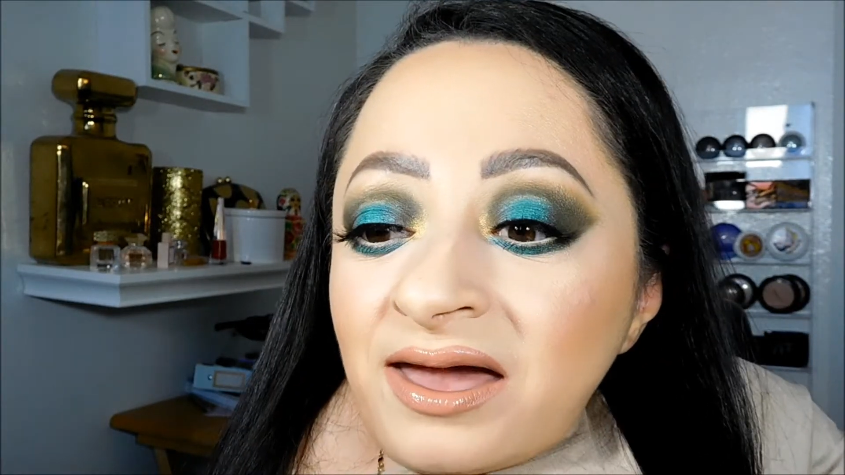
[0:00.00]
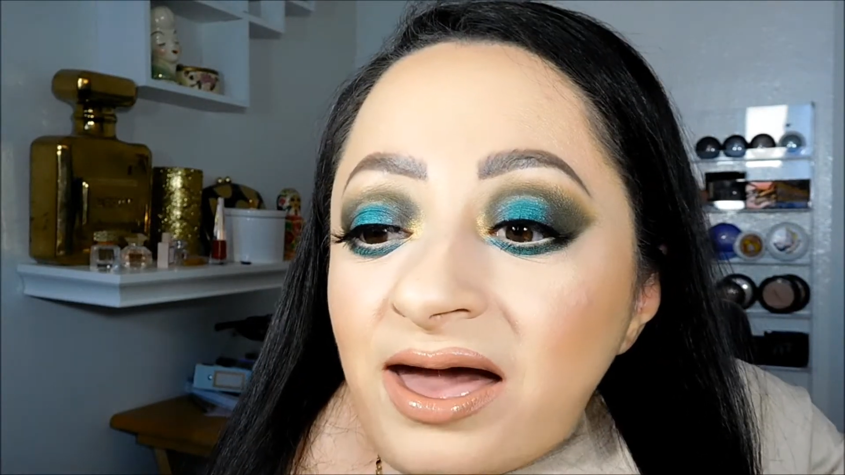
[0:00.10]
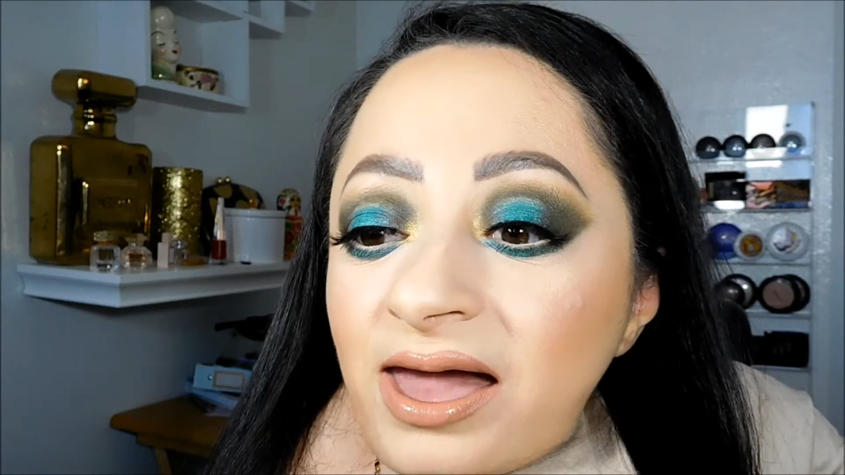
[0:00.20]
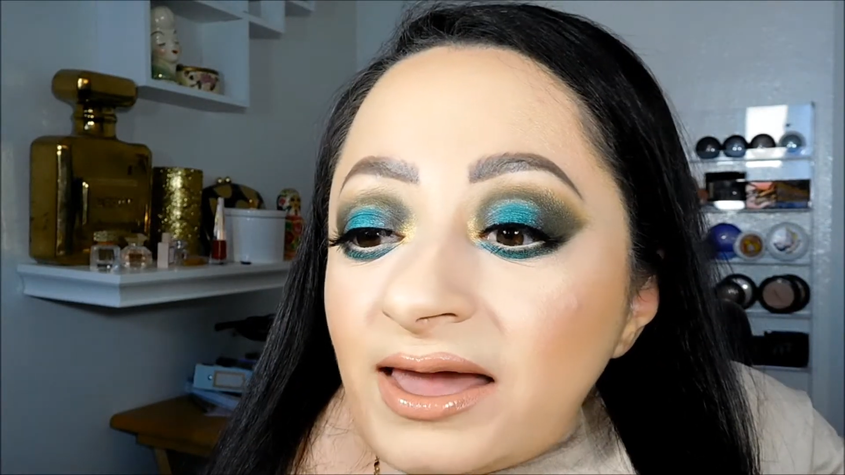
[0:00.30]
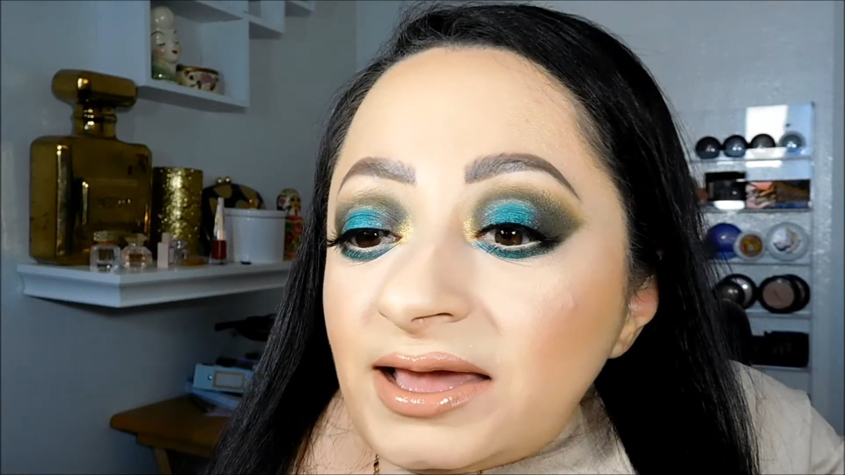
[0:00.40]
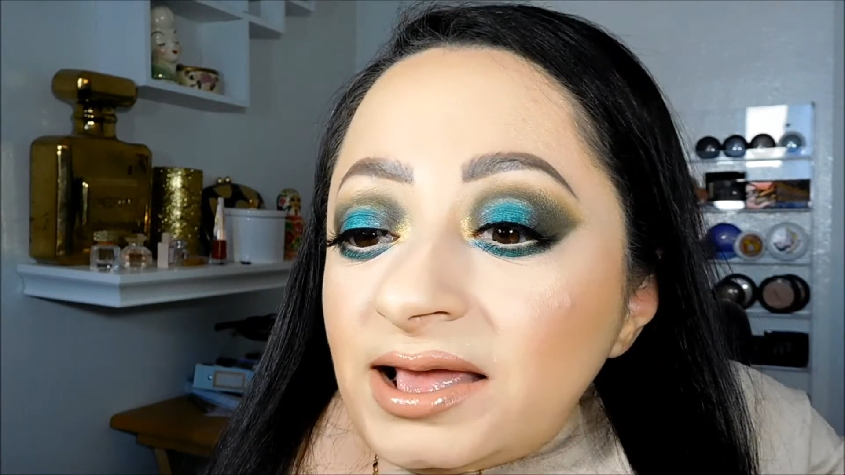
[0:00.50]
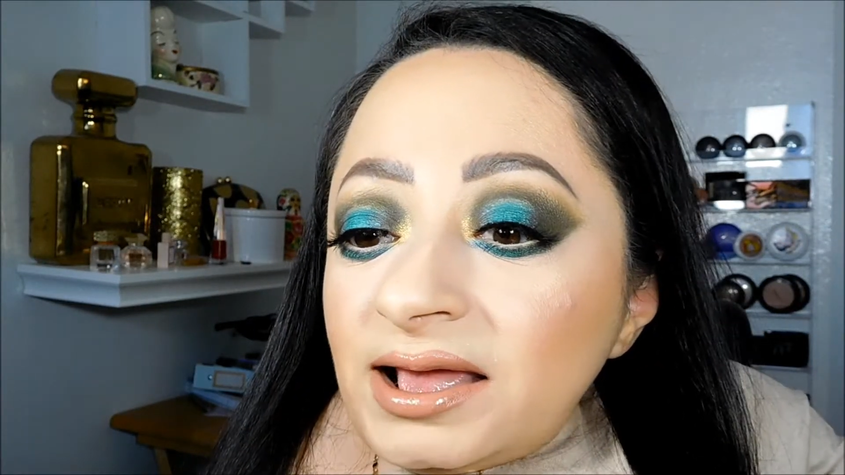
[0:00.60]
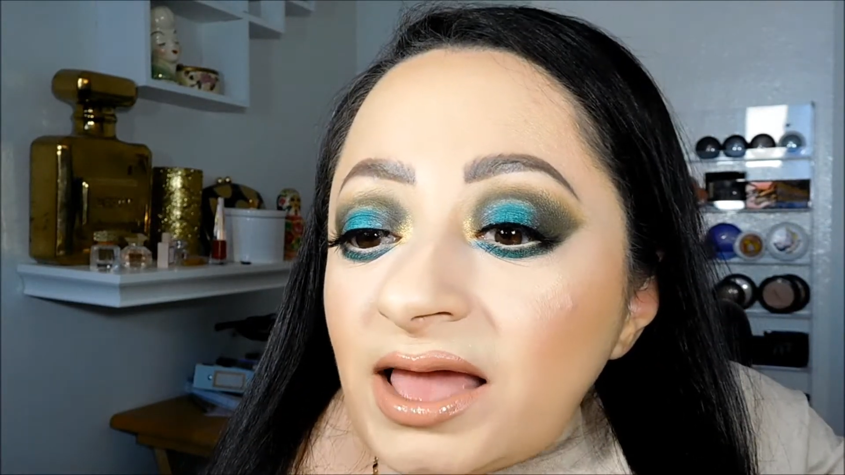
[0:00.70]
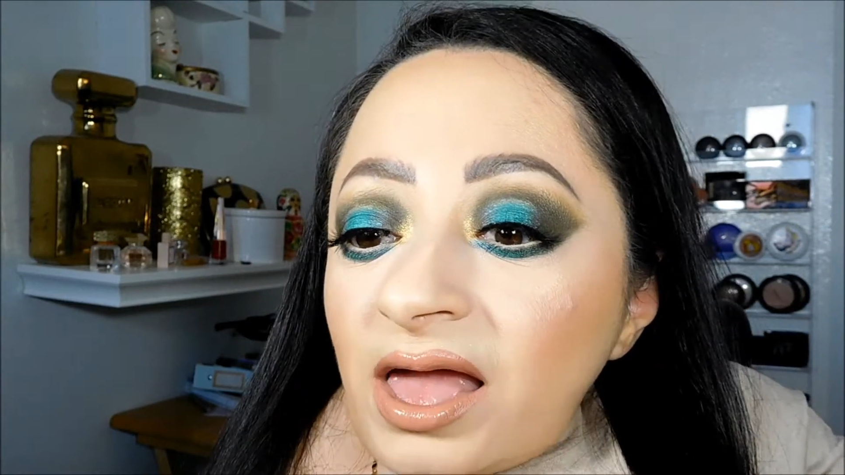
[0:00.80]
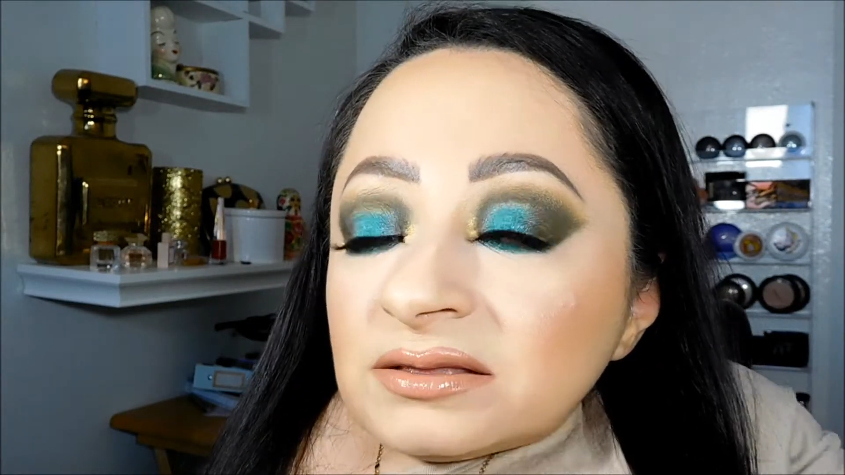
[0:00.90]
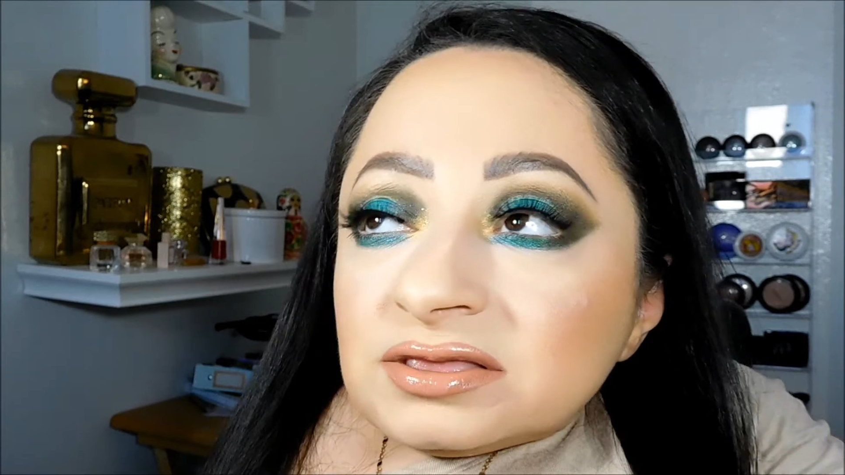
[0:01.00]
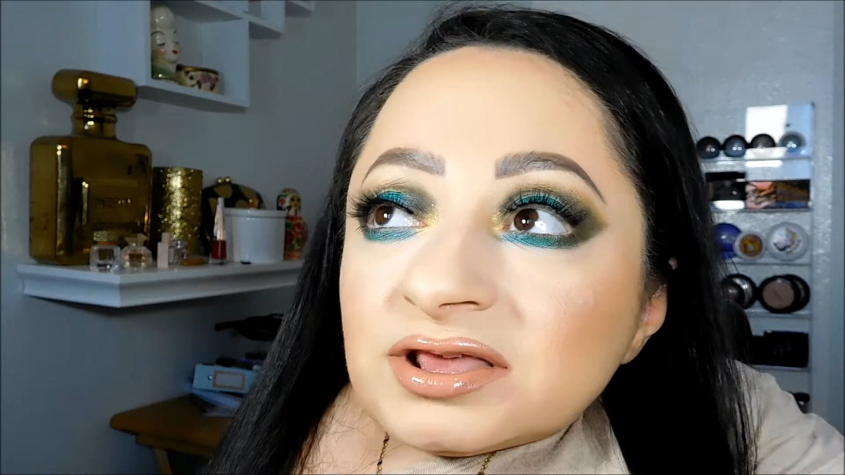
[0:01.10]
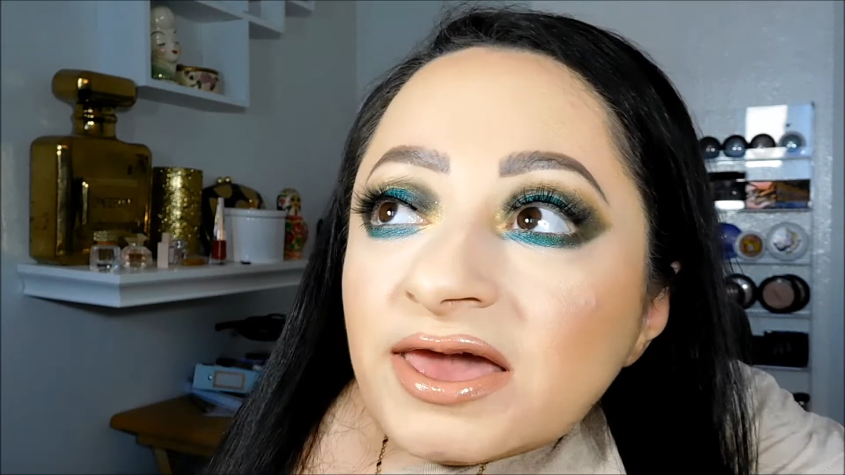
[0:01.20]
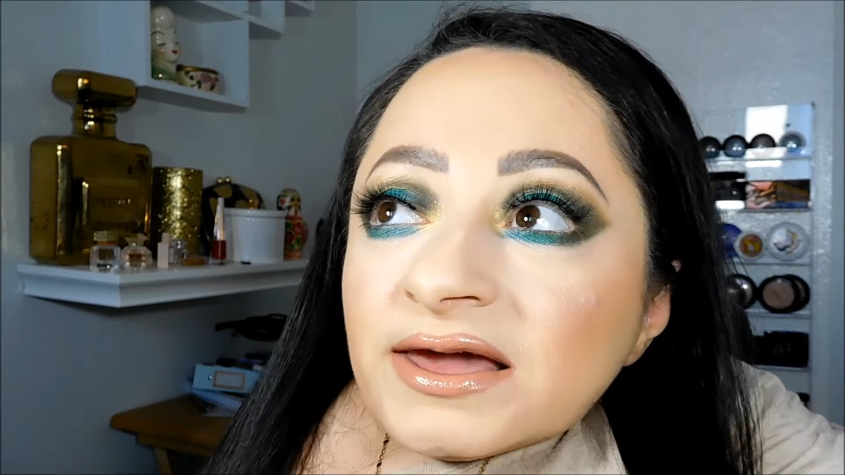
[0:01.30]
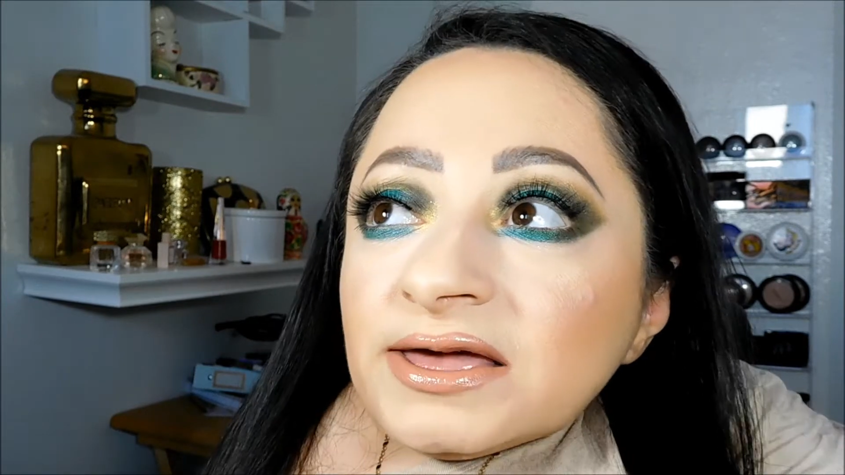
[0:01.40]
I
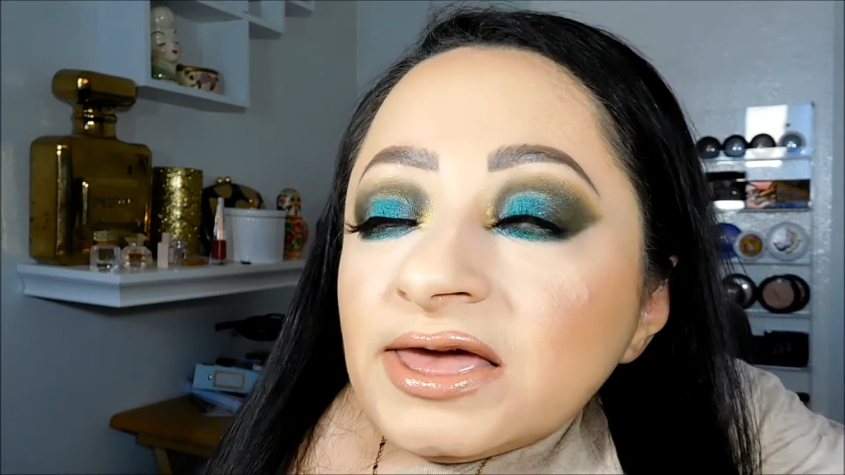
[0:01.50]
did